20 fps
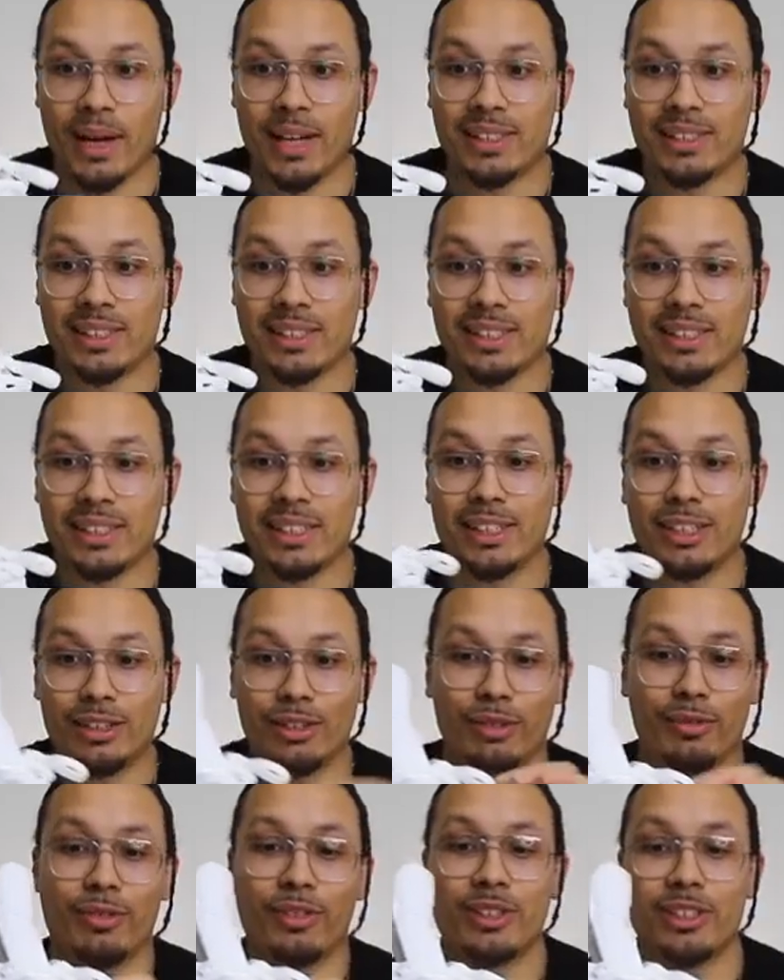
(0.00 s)
basically
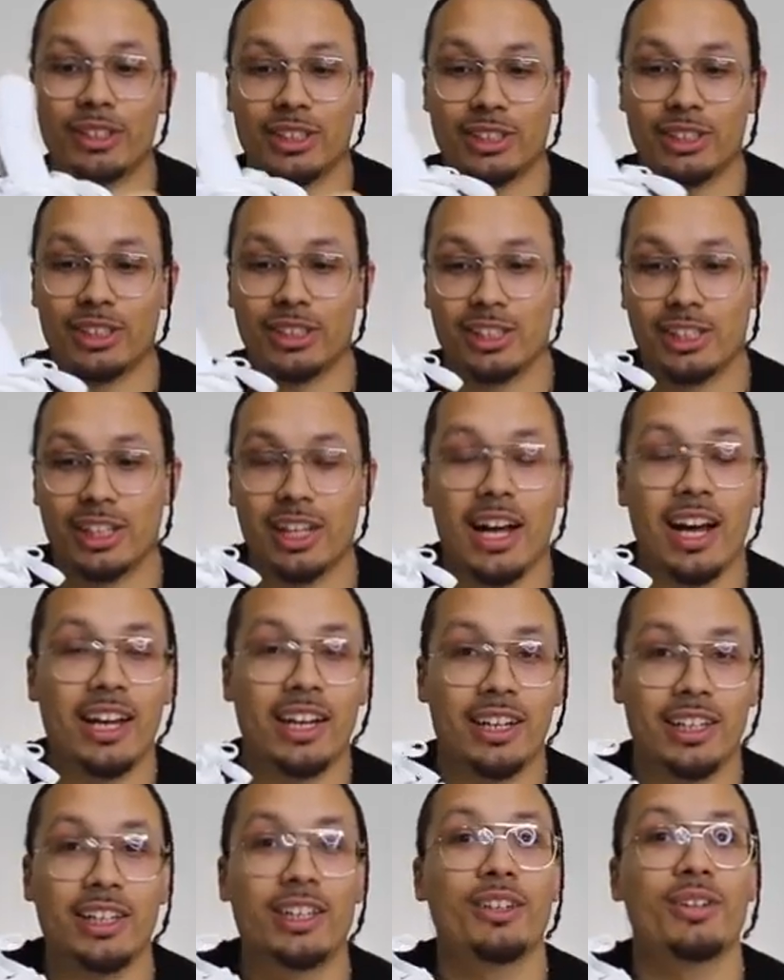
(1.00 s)
your foot should just slide
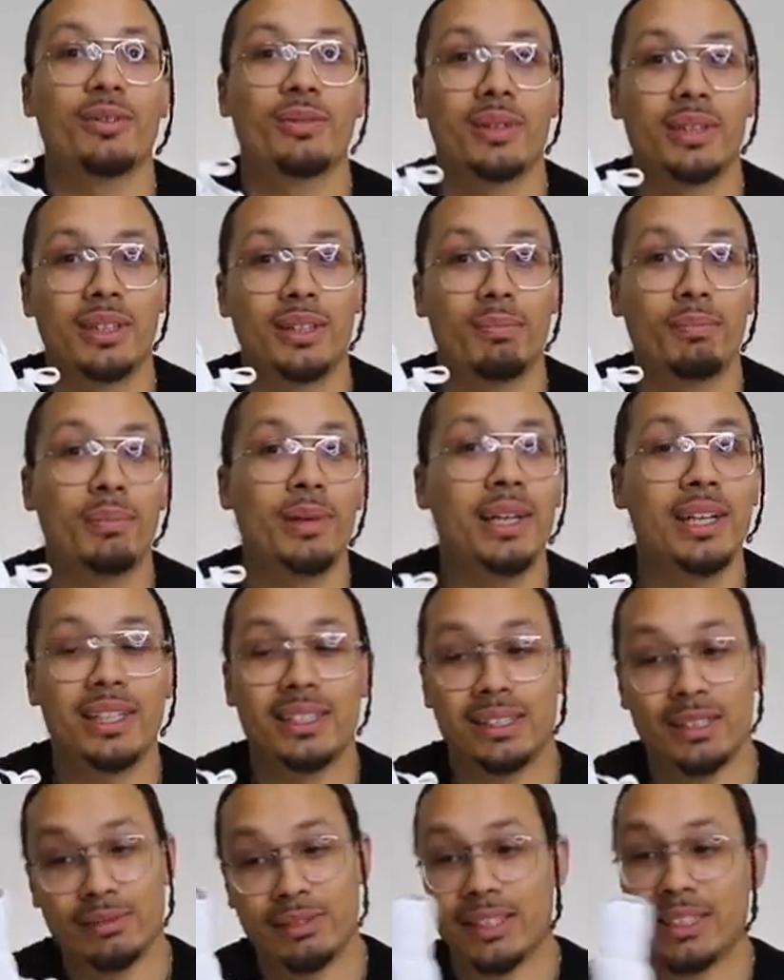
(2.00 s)
in here with the
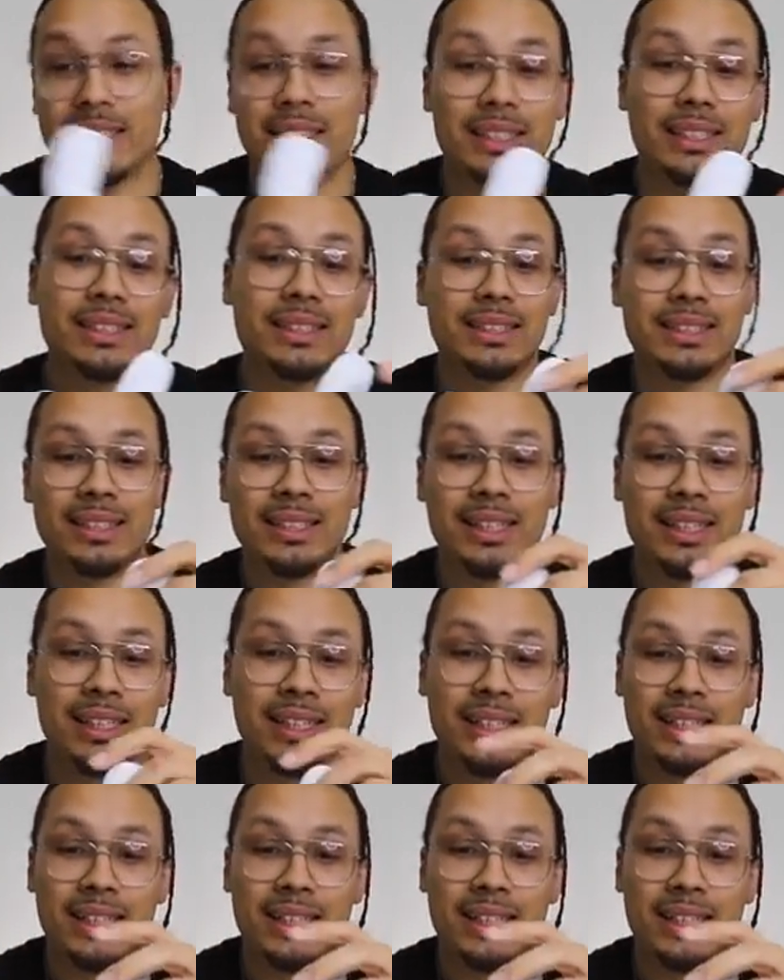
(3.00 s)
biggest of ease.